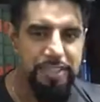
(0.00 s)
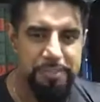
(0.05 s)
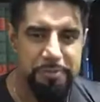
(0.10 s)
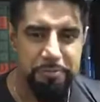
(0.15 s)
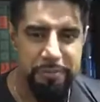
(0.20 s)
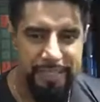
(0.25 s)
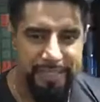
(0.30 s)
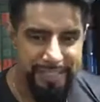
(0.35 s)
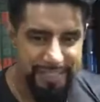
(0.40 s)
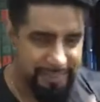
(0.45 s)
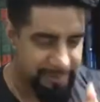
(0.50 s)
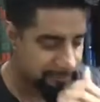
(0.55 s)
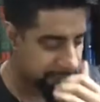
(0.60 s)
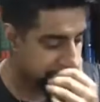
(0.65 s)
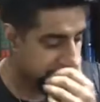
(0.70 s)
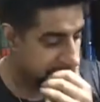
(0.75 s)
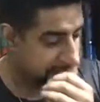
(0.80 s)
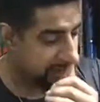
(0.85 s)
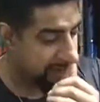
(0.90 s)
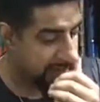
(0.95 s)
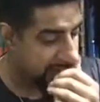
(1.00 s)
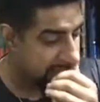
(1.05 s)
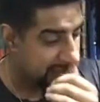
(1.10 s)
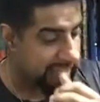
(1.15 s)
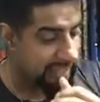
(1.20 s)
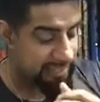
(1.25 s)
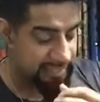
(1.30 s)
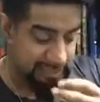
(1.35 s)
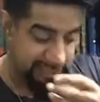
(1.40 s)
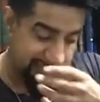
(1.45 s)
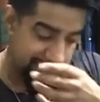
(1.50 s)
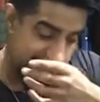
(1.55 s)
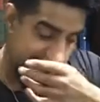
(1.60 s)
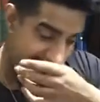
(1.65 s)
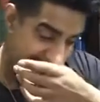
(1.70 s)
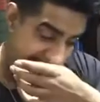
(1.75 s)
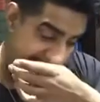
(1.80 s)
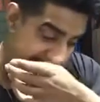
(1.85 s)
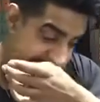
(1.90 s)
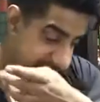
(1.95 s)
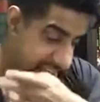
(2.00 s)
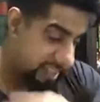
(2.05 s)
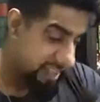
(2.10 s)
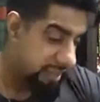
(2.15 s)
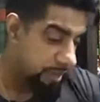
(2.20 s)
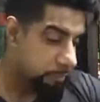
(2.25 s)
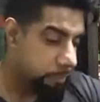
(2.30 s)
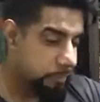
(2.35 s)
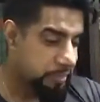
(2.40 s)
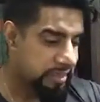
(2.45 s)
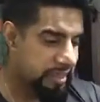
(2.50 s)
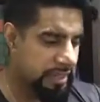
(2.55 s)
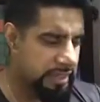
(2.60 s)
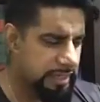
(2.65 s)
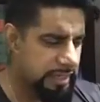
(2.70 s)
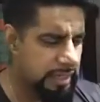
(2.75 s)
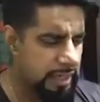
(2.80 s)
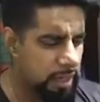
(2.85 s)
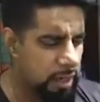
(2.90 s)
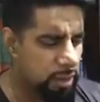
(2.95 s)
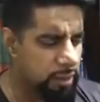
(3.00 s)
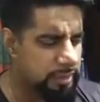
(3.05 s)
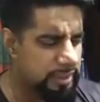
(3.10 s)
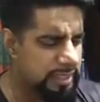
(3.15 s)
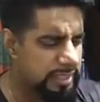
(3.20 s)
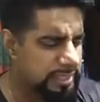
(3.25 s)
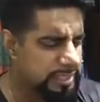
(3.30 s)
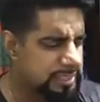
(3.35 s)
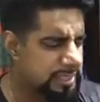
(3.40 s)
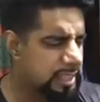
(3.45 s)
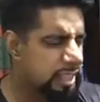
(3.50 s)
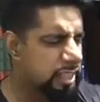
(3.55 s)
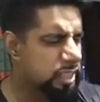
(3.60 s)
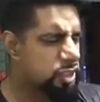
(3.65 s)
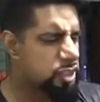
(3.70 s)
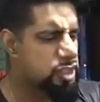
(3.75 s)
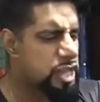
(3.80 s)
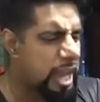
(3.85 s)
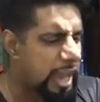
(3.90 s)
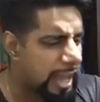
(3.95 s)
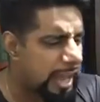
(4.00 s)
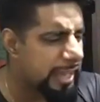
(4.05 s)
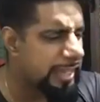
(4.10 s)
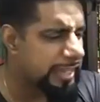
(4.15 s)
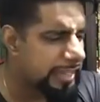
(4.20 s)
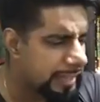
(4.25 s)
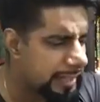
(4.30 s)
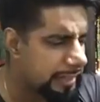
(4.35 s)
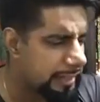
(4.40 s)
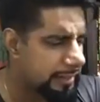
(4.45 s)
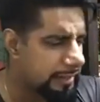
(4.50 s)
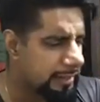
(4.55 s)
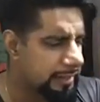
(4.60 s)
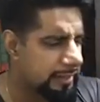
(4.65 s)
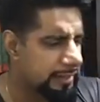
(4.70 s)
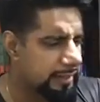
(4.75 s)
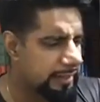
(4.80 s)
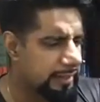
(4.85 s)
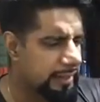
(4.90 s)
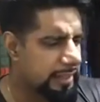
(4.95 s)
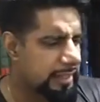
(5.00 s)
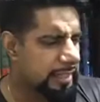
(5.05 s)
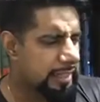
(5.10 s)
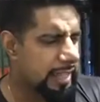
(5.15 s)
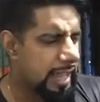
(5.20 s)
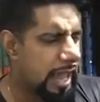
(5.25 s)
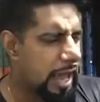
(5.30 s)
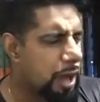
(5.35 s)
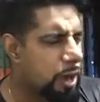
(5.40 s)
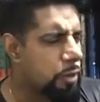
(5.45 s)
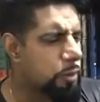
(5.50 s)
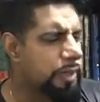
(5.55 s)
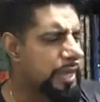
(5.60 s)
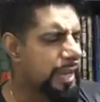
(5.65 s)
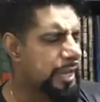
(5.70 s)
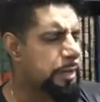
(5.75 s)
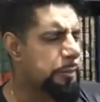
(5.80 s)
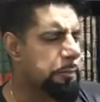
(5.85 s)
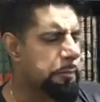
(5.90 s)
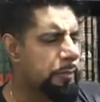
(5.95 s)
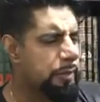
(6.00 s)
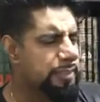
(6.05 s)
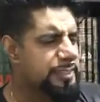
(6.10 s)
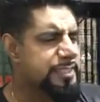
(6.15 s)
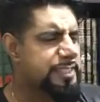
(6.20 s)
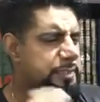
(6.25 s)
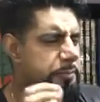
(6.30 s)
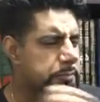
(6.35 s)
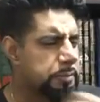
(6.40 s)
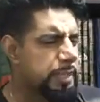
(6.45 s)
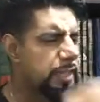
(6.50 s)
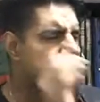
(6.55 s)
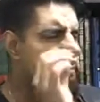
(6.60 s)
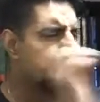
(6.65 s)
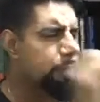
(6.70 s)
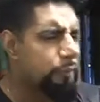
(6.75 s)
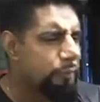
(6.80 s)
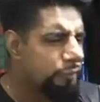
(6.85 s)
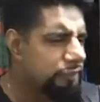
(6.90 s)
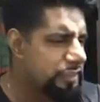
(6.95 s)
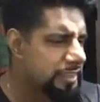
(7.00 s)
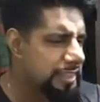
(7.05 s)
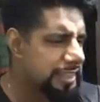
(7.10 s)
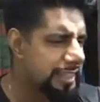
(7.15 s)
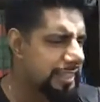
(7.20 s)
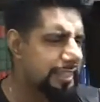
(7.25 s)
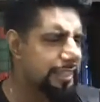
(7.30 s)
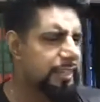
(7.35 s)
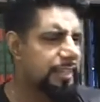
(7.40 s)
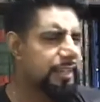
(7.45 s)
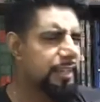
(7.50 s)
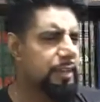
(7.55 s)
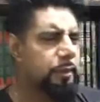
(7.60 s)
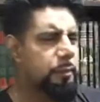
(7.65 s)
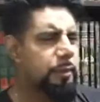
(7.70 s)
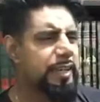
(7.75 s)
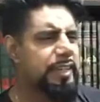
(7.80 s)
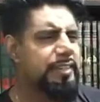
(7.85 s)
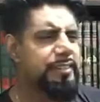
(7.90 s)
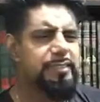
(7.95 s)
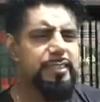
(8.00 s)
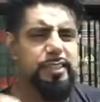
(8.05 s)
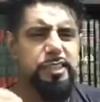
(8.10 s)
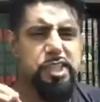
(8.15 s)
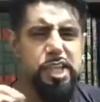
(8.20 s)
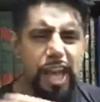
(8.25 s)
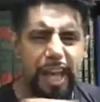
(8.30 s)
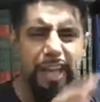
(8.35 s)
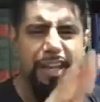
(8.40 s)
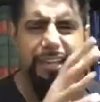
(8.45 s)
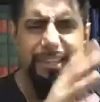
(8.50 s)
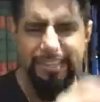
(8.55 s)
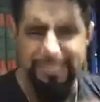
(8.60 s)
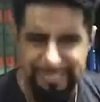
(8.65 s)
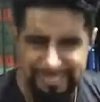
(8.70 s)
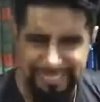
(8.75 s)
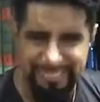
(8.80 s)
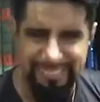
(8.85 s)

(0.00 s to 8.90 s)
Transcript: me and he says, you know, this Jahil, how can a person be a mufti when he's a Jahil?